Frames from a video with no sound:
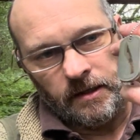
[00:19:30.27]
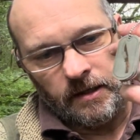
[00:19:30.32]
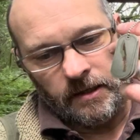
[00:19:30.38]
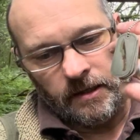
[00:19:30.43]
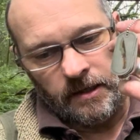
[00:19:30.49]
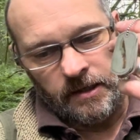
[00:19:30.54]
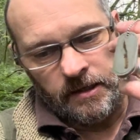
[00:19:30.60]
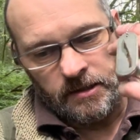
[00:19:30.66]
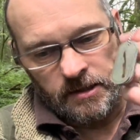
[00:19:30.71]

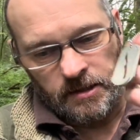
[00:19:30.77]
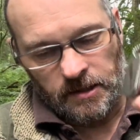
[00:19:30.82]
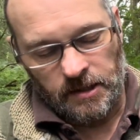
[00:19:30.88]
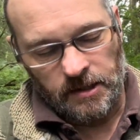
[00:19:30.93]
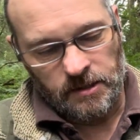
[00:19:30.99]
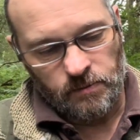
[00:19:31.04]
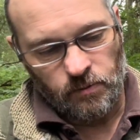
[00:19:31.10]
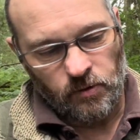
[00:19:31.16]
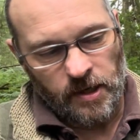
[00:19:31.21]

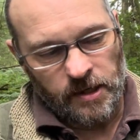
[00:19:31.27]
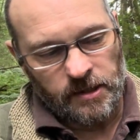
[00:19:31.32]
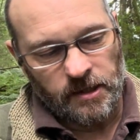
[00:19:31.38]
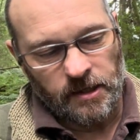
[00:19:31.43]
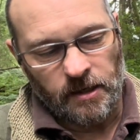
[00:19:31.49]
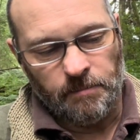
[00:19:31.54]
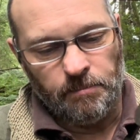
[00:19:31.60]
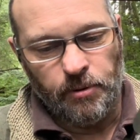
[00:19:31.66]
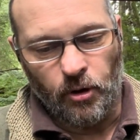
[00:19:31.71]
He's
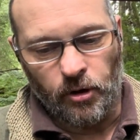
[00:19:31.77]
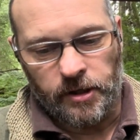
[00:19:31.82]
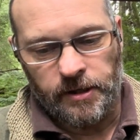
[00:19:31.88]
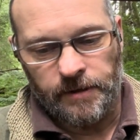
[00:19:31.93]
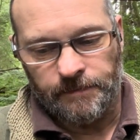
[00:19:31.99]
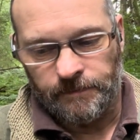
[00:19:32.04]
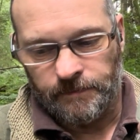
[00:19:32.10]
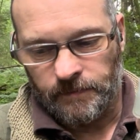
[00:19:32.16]
writing a book